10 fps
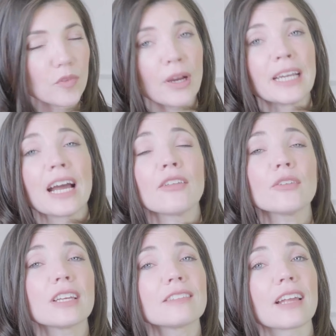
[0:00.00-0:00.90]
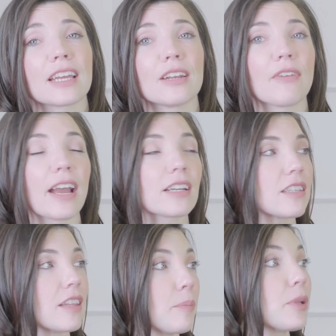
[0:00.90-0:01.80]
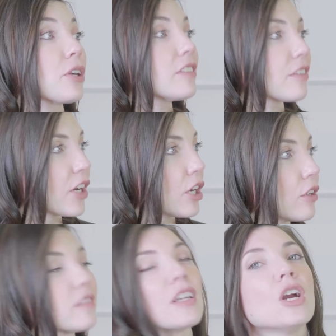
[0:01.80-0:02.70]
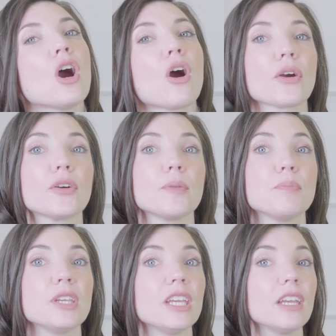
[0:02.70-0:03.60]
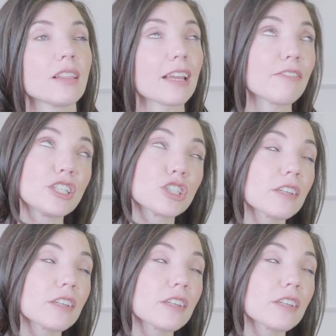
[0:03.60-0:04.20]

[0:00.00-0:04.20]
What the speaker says: Right. Other things that can affect the appearance of wrinkles are going to be like facial